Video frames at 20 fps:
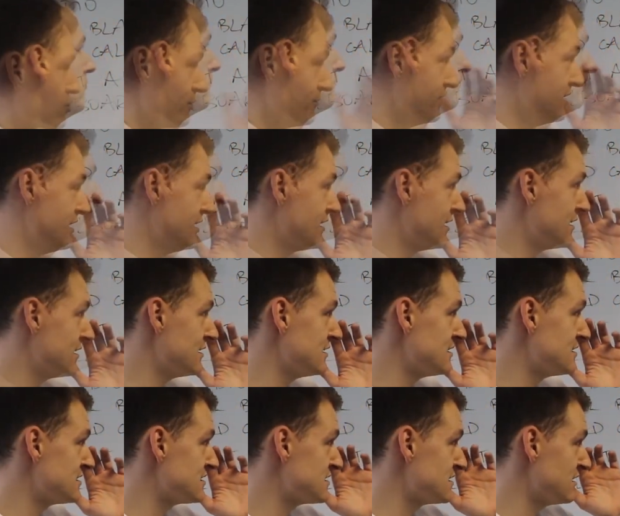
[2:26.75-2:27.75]
Media
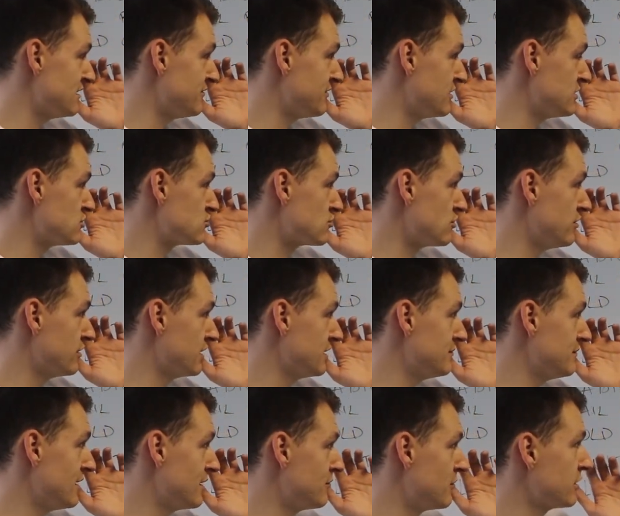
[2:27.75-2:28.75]
is a very strong
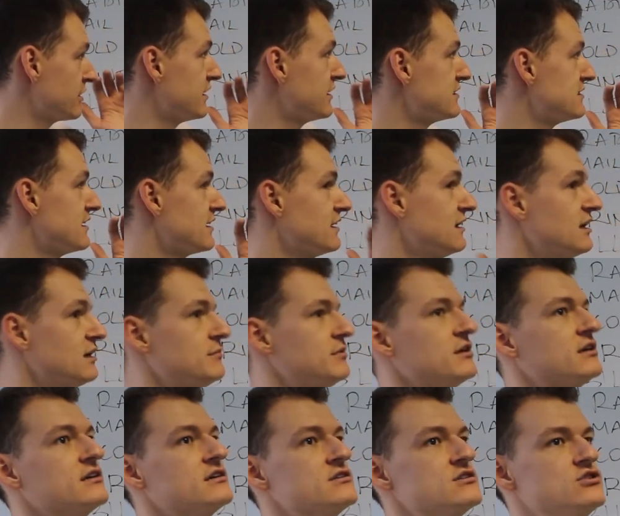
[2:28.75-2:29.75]
inbound marketing technique
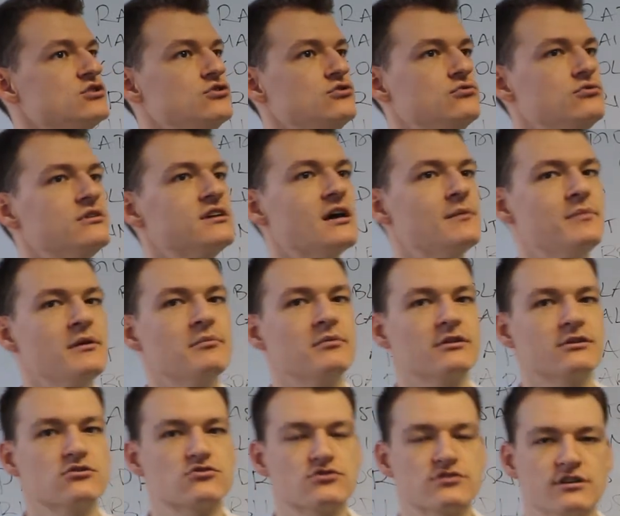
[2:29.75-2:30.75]
because you get people
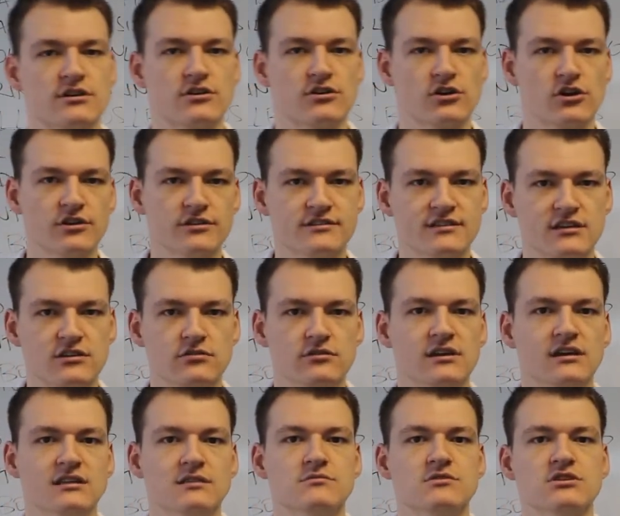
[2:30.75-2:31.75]
interested in your content, you
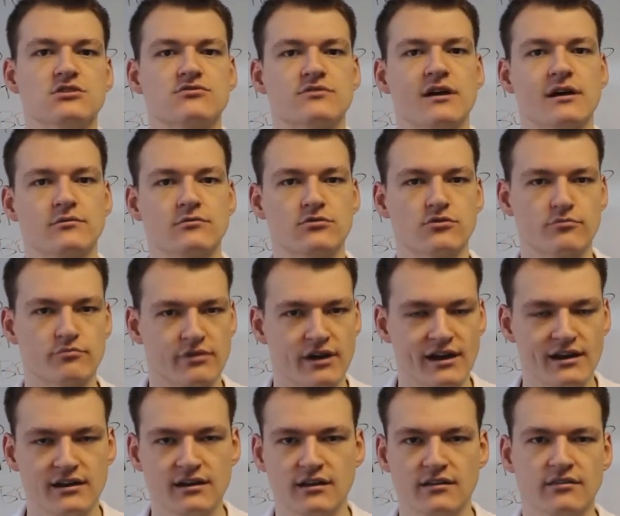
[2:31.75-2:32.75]
get them to interact with your
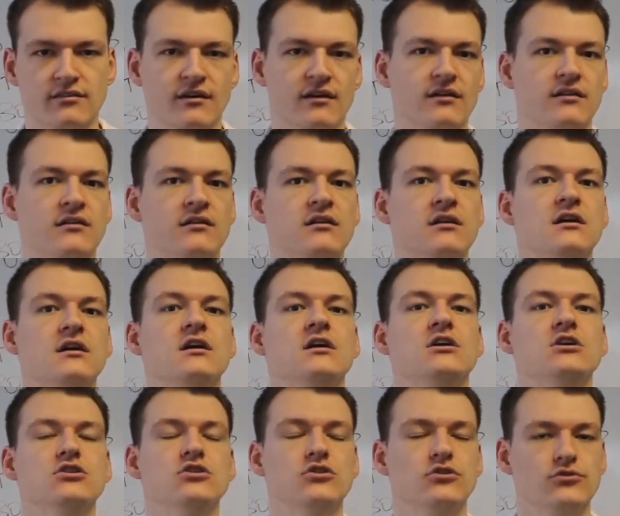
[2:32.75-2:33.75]
brand, and then
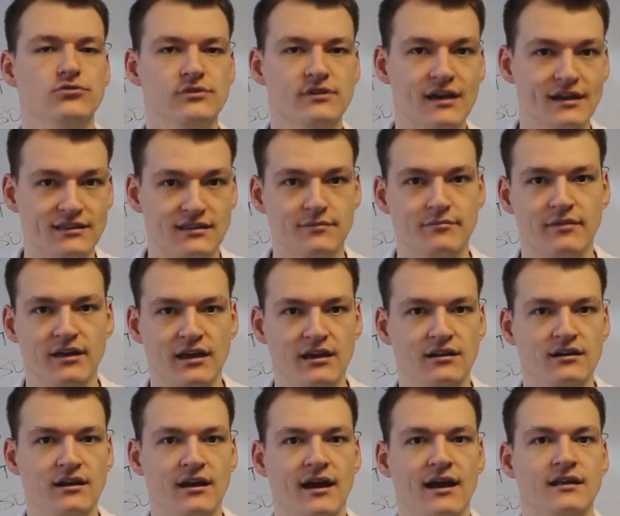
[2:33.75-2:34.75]
you get them
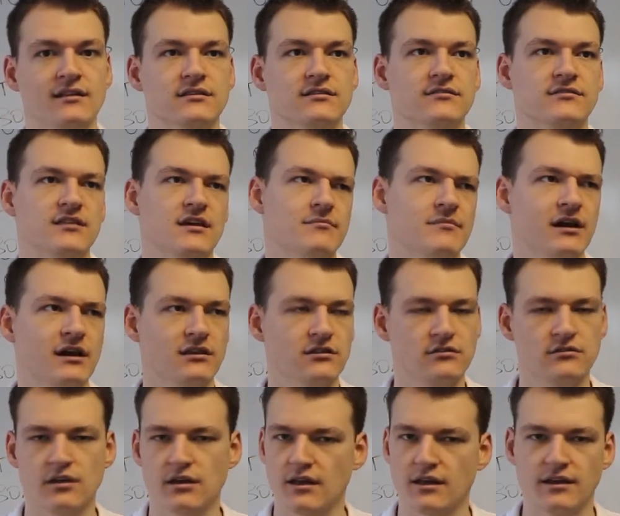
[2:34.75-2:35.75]
in and they might
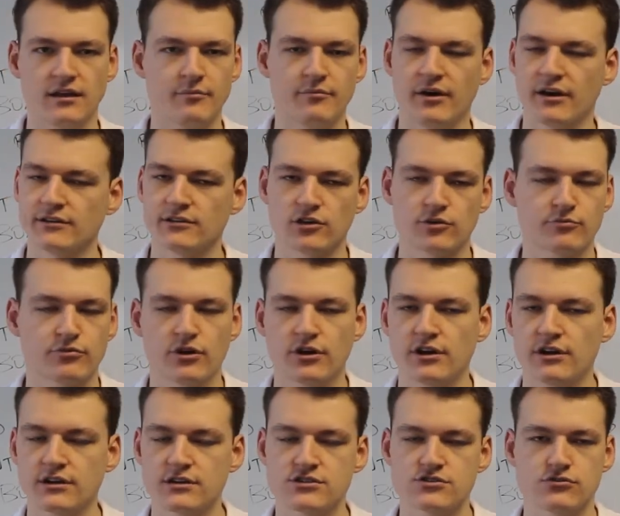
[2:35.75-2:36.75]
end up buying your
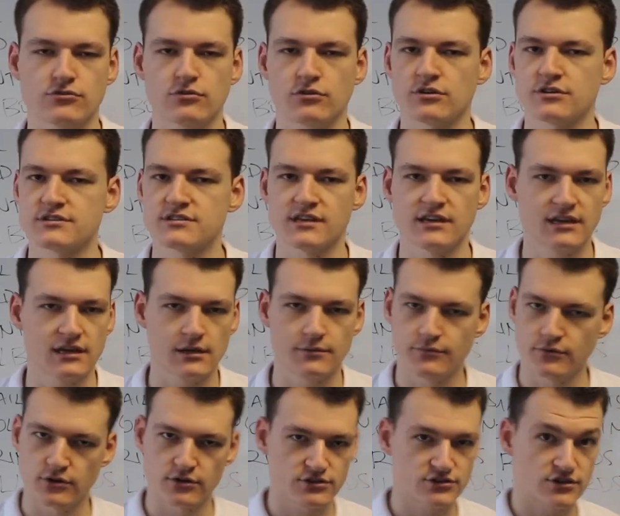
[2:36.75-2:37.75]
products or signing up
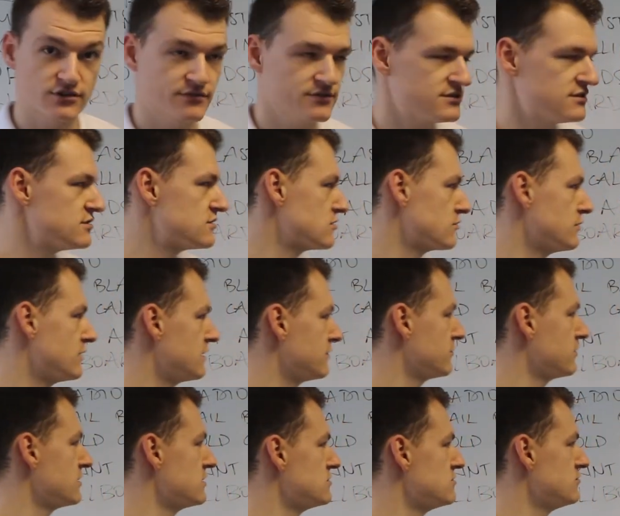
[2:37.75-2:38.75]
for your services or
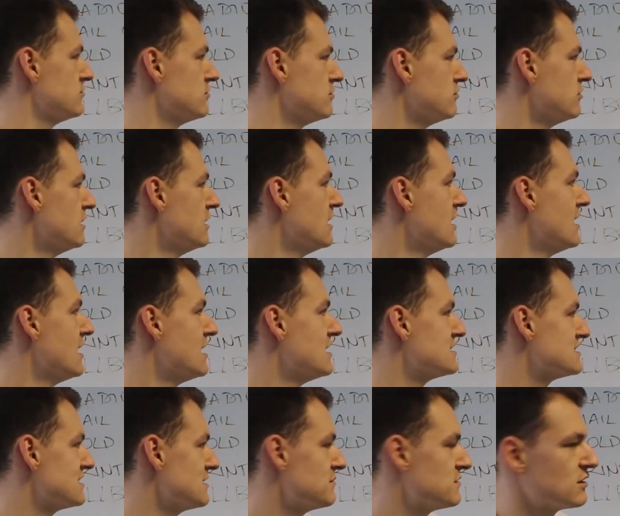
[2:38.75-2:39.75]
whatever it is you do.
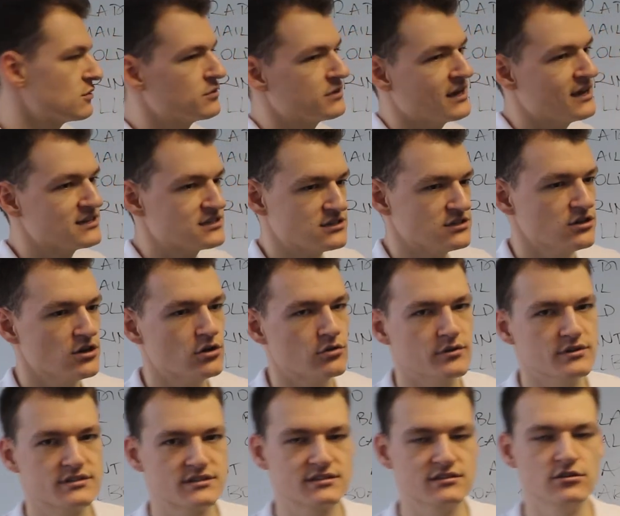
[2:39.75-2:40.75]
Same thing with SEO,
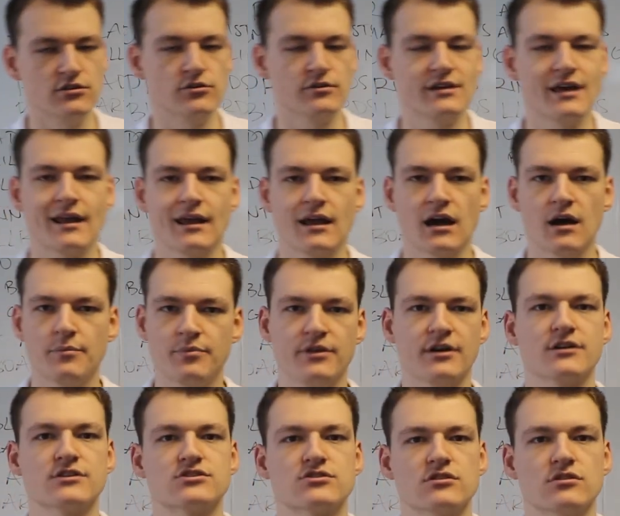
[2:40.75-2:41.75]
it's getting up
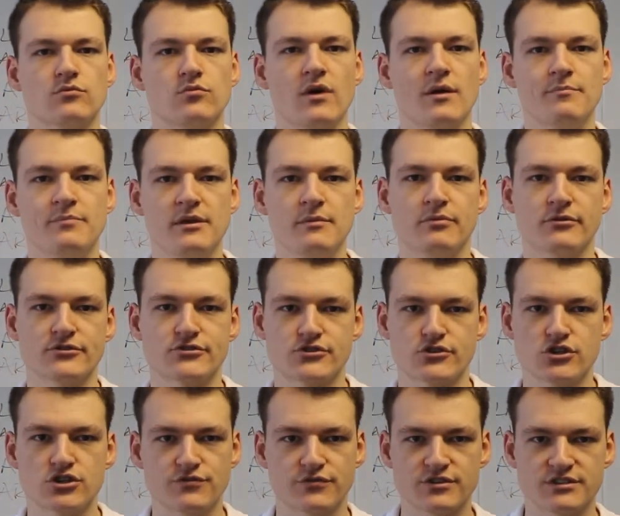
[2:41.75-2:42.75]
there so that when people
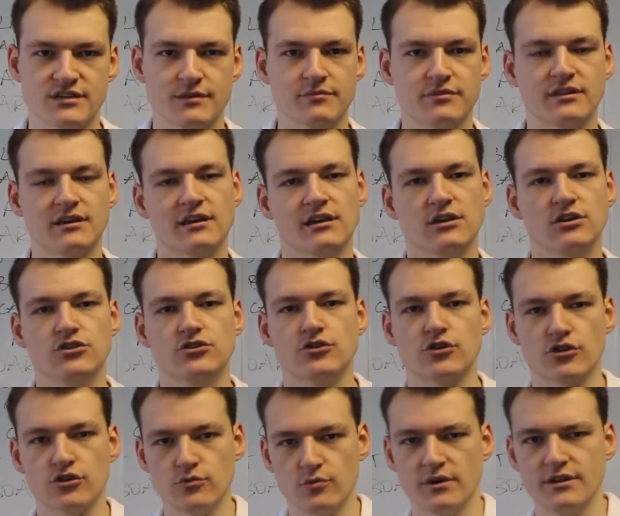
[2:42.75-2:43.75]
search for something,
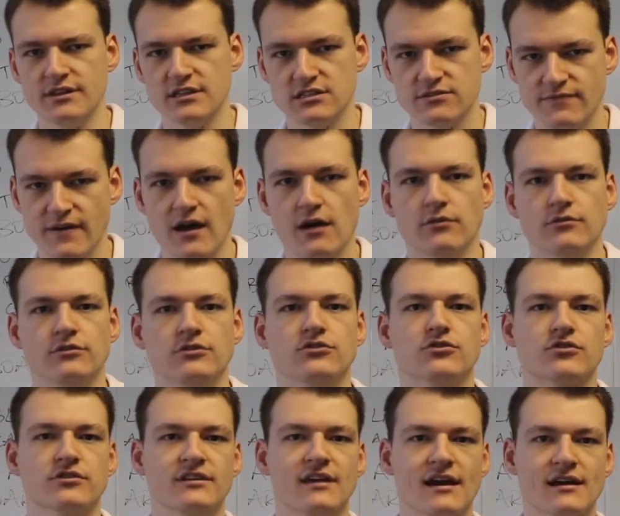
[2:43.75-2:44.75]
you're the one that's found,
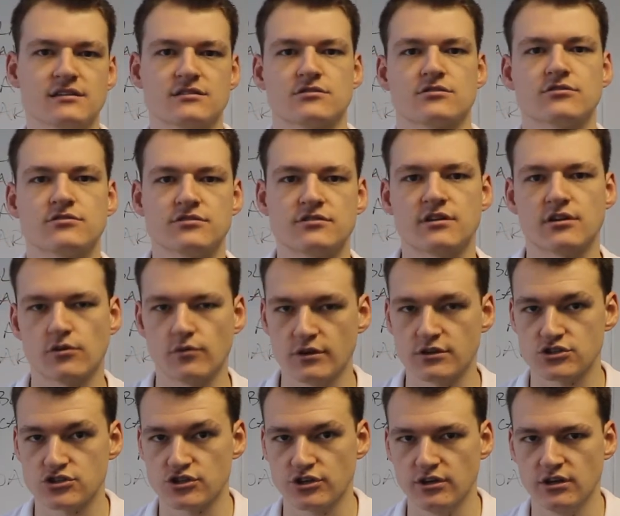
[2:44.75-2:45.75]
you're the answer to their
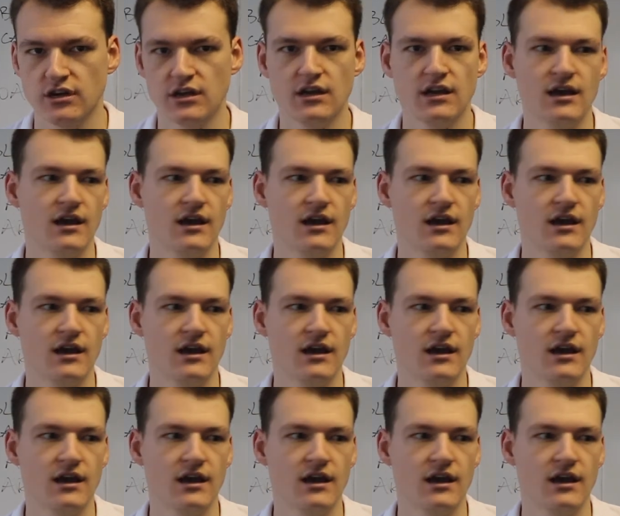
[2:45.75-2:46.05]
question.